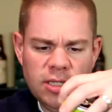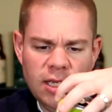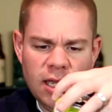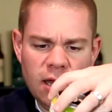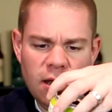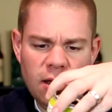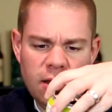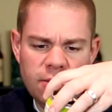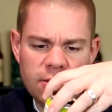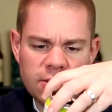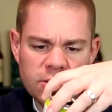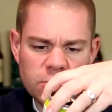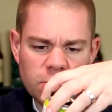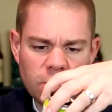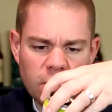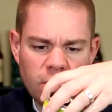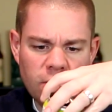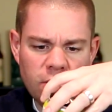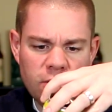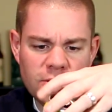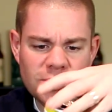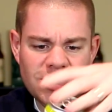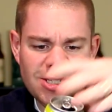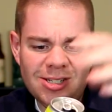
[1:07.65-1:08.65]
yeah, in this one
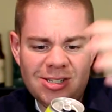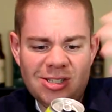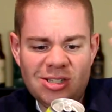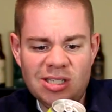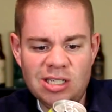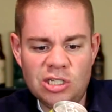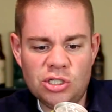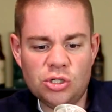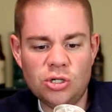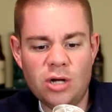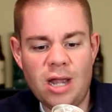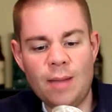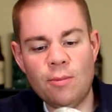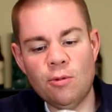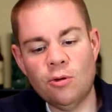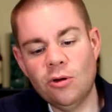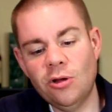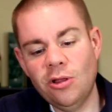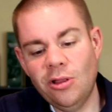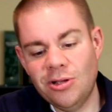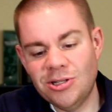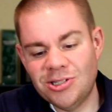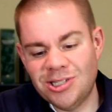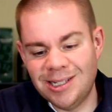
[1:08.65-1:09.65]
they're using Citra
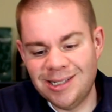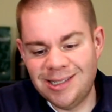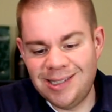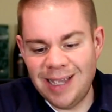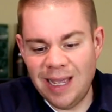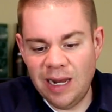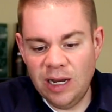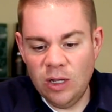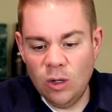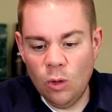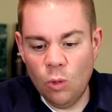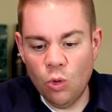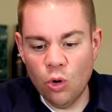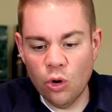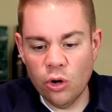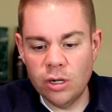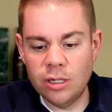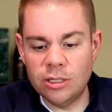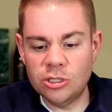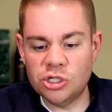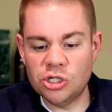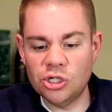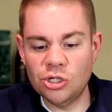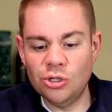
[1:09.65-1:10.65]
Amarillo, Centennial
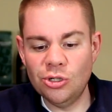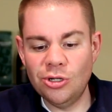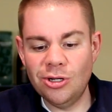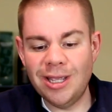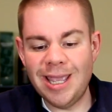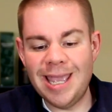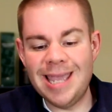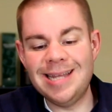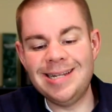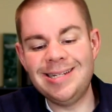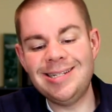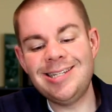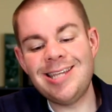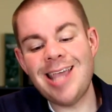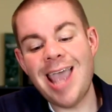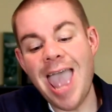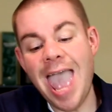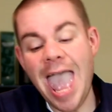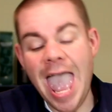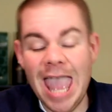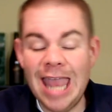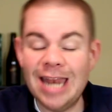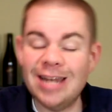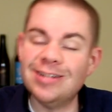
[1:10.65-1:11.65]
Warrior, and Chinook in
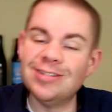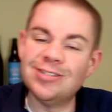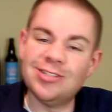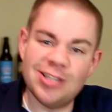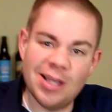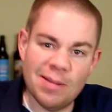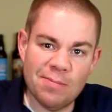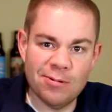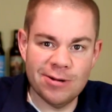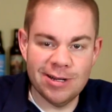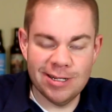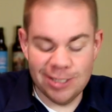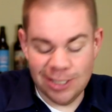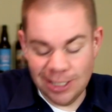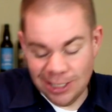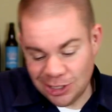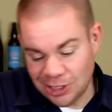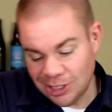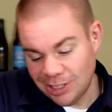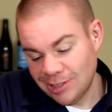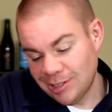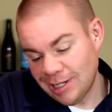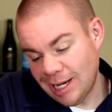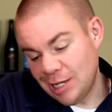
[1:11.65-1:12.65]
10 separate
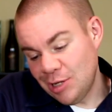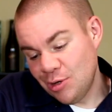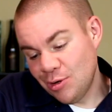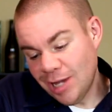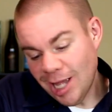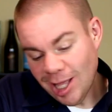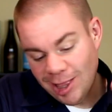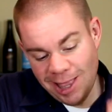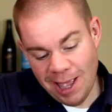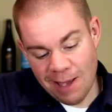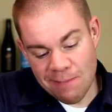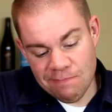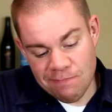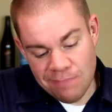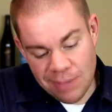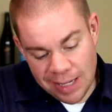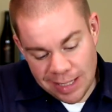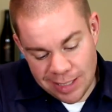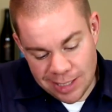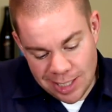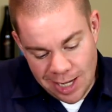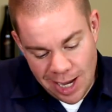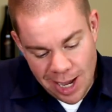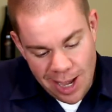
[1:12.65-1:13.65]
editions, and you get that
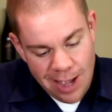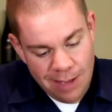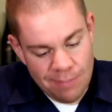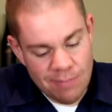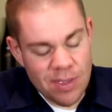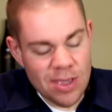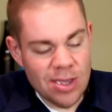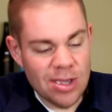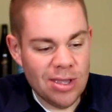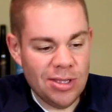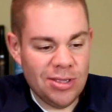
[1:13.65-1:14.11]
big time.